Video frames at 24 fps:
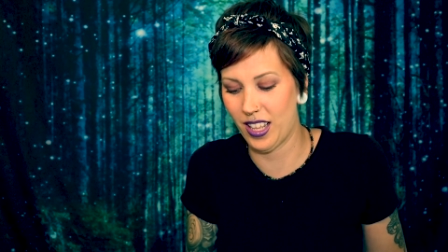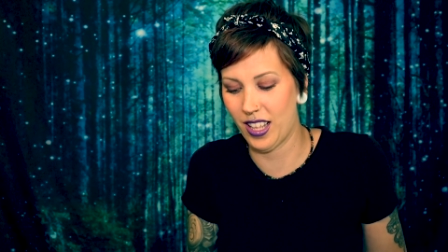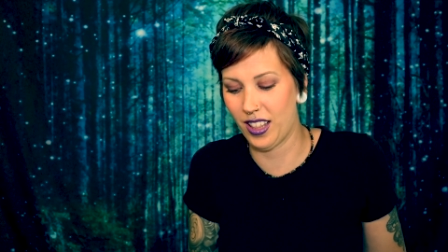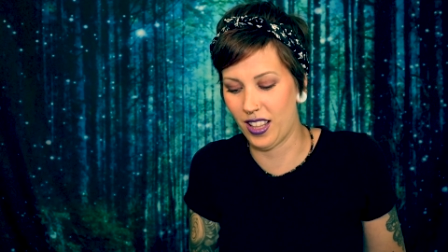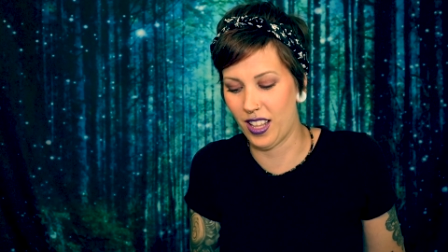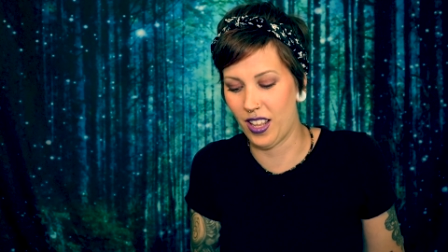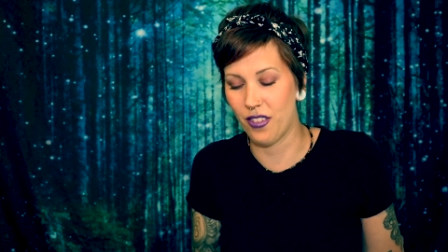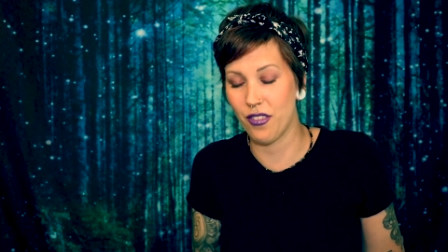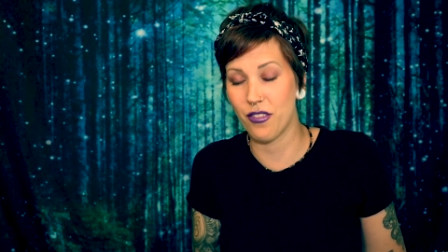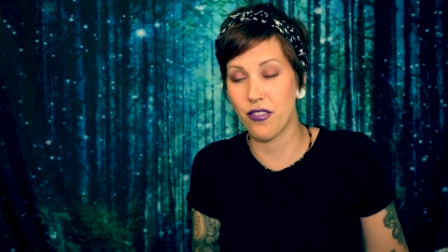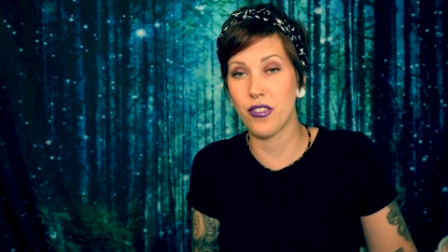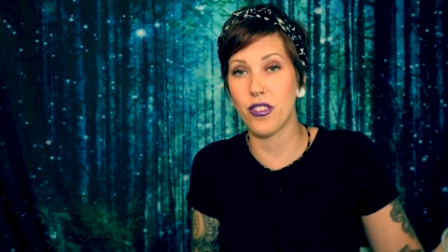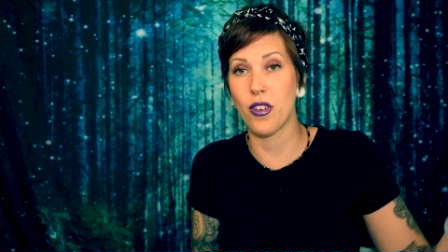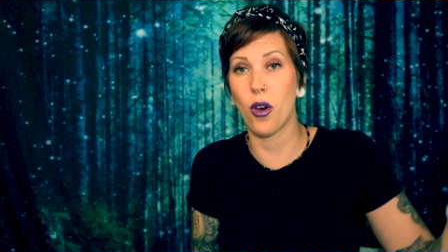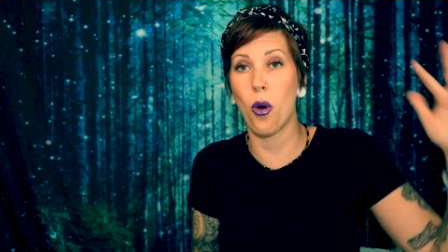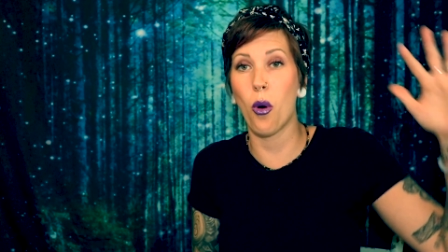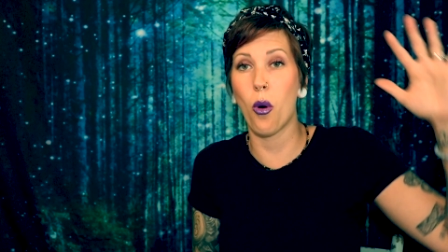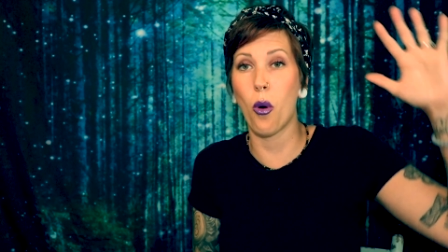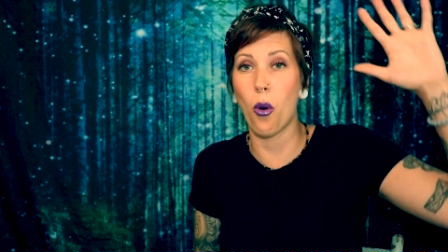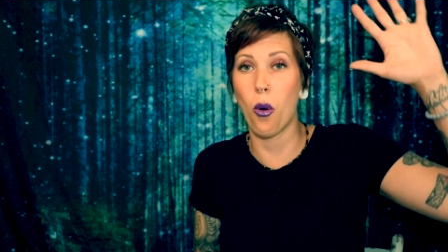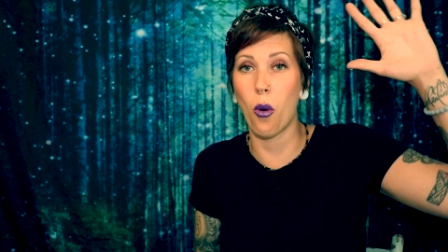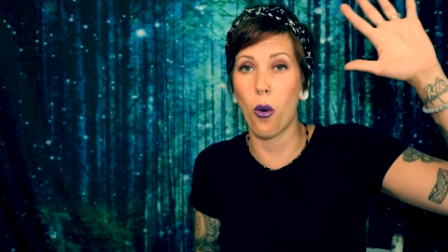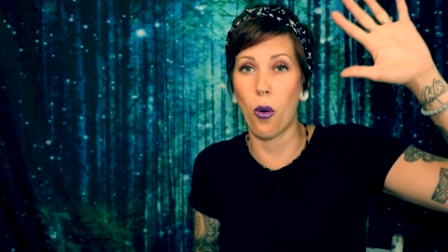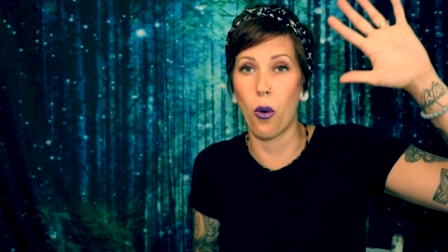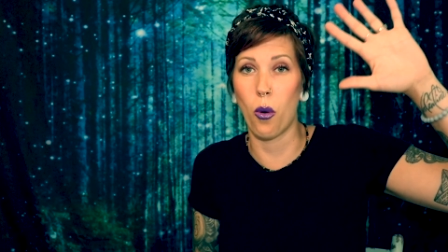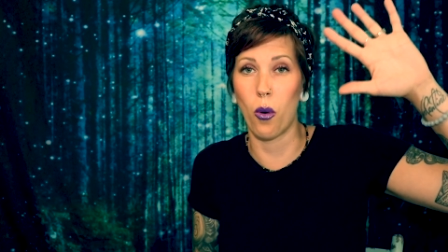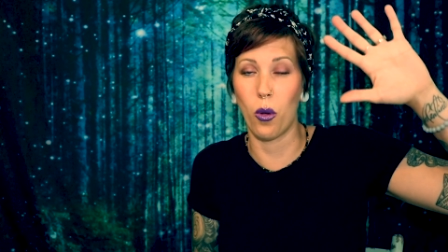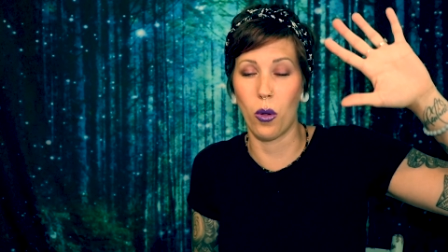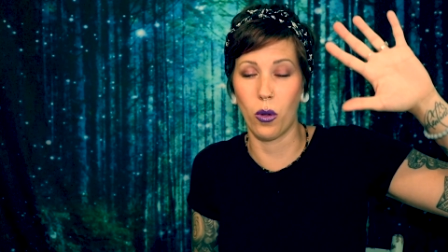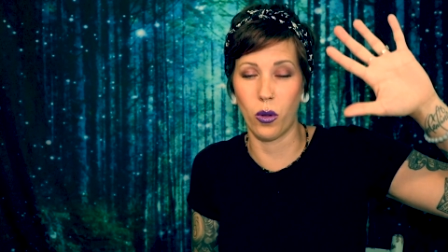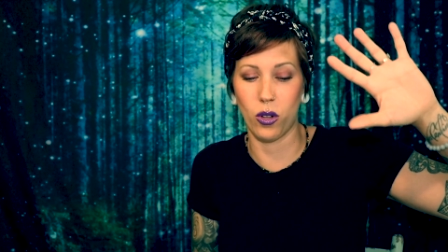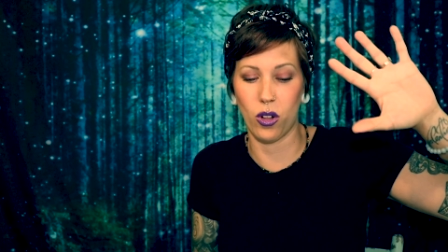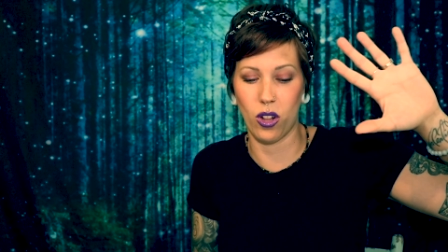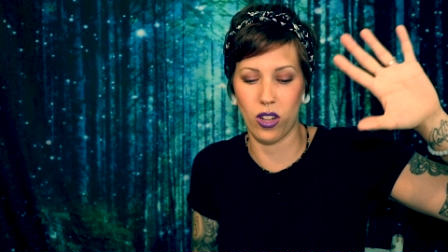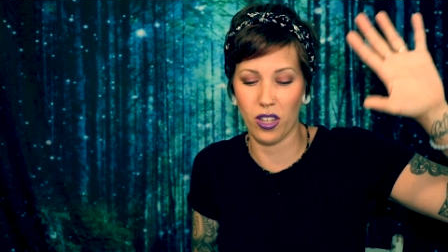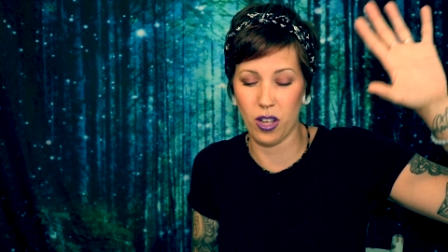I love the
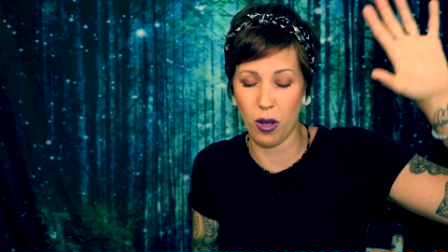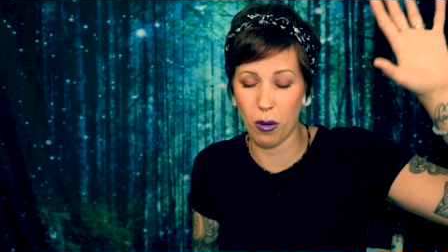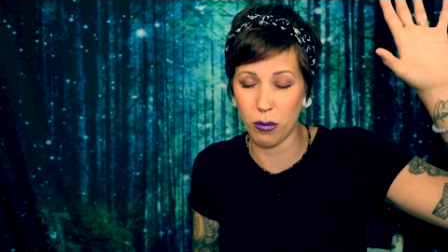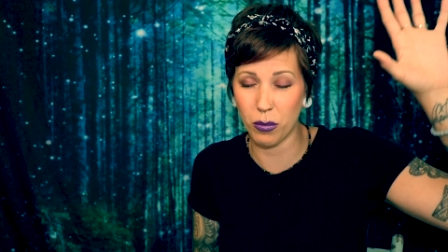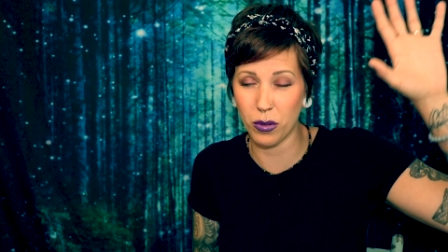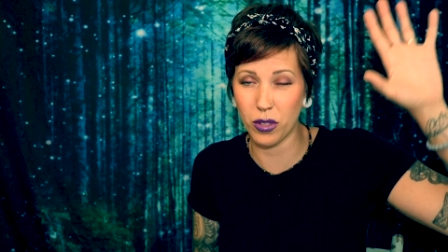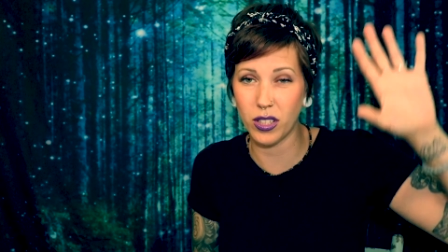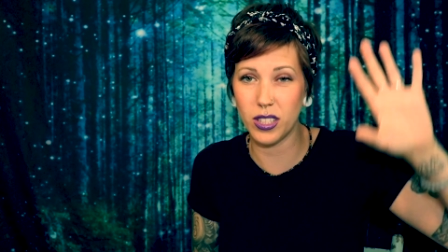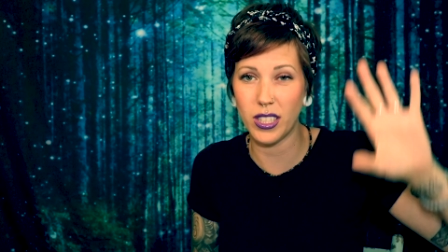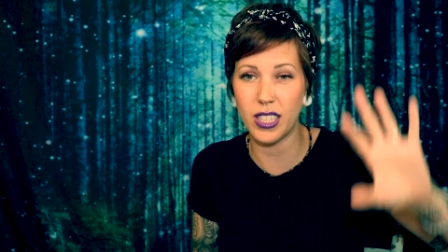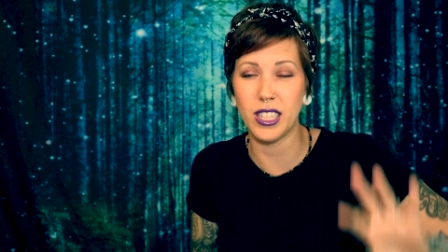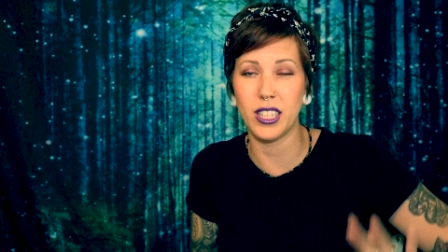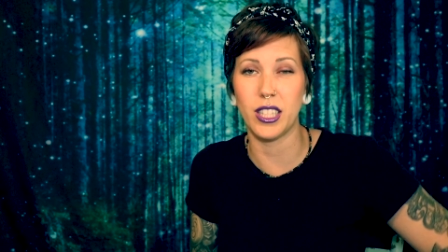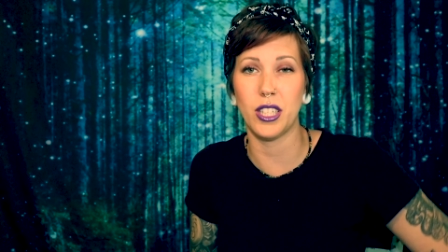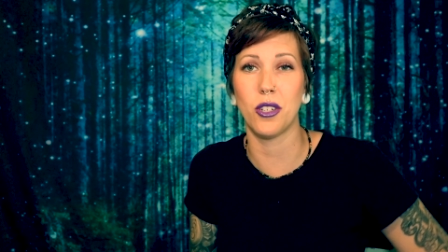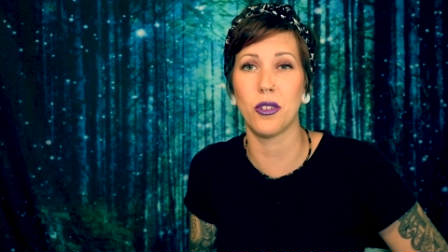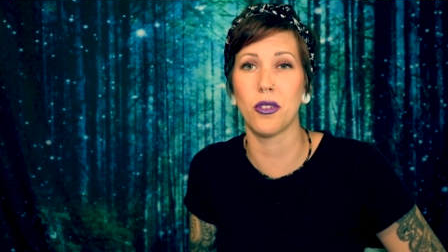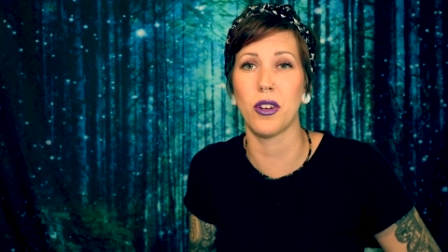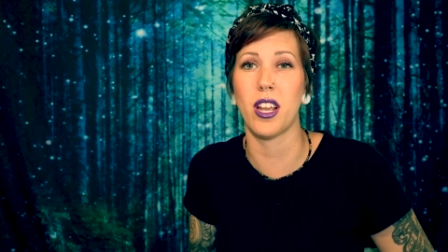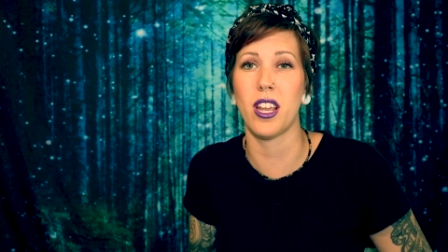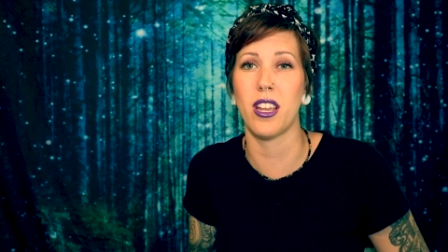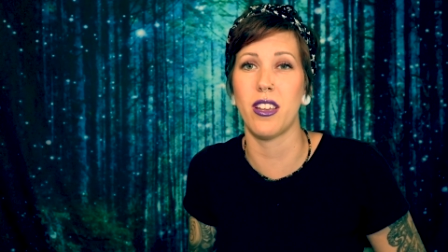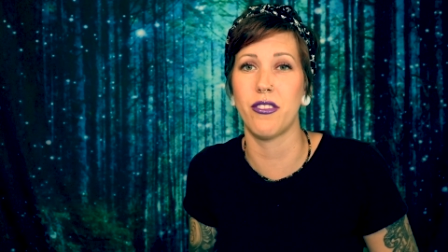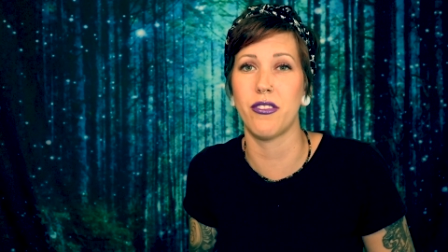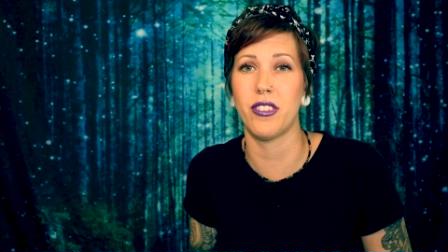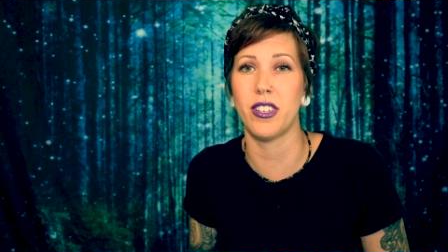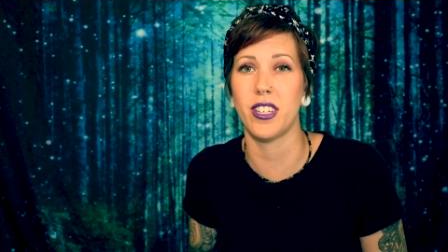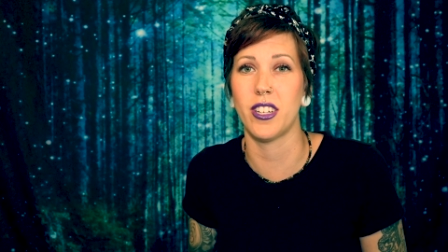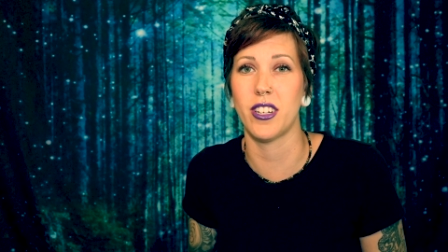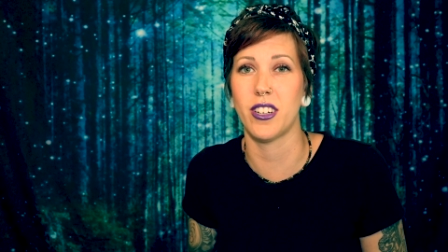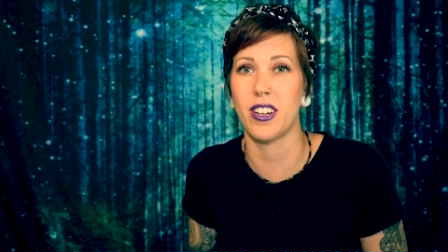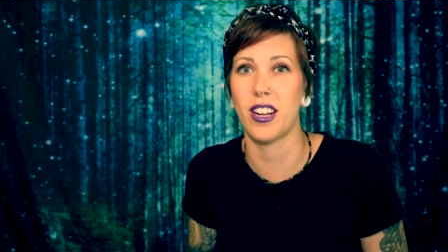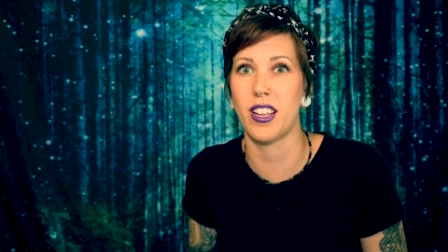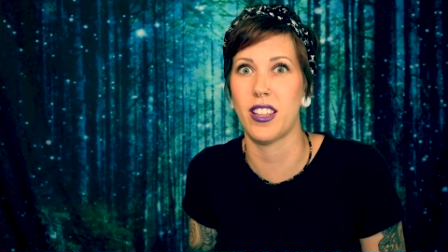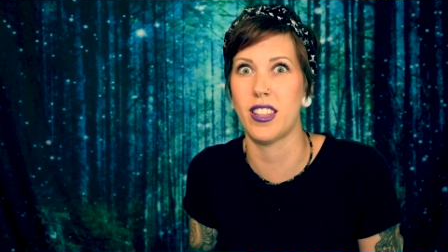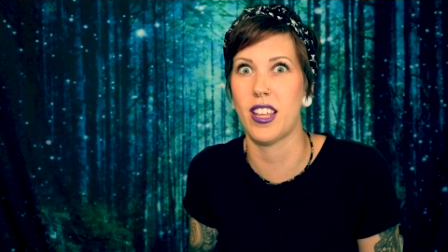whole completely gray
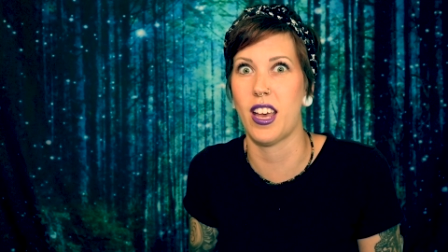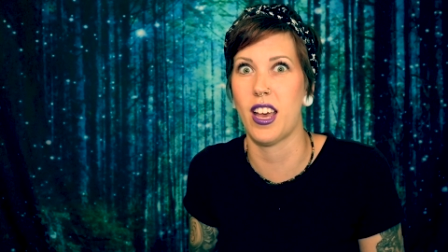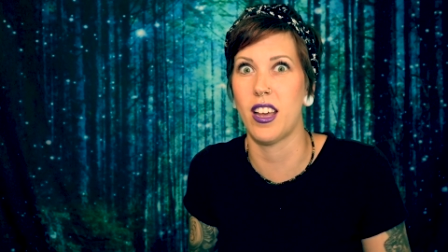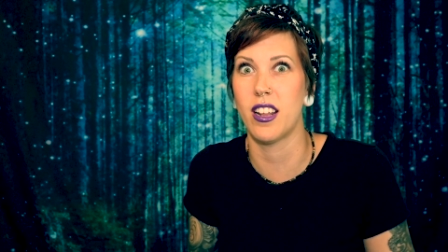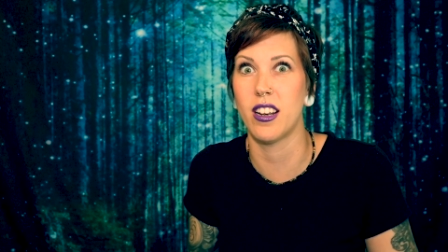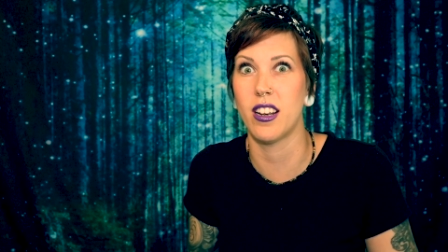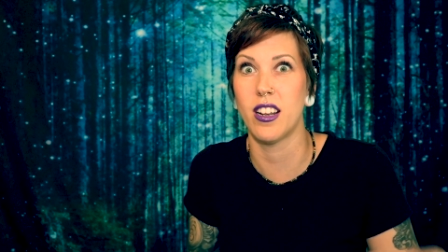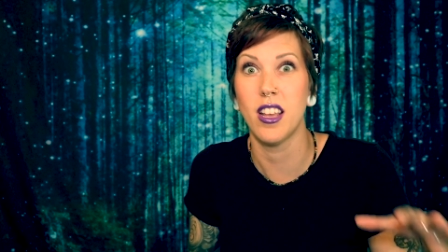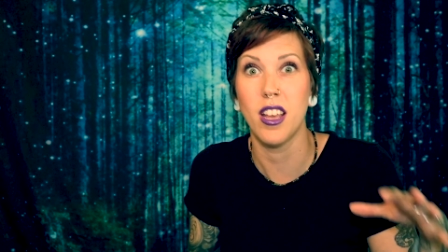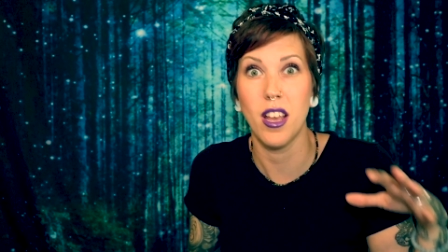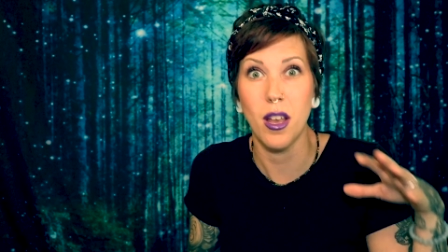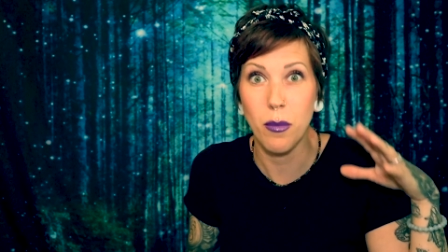figure and that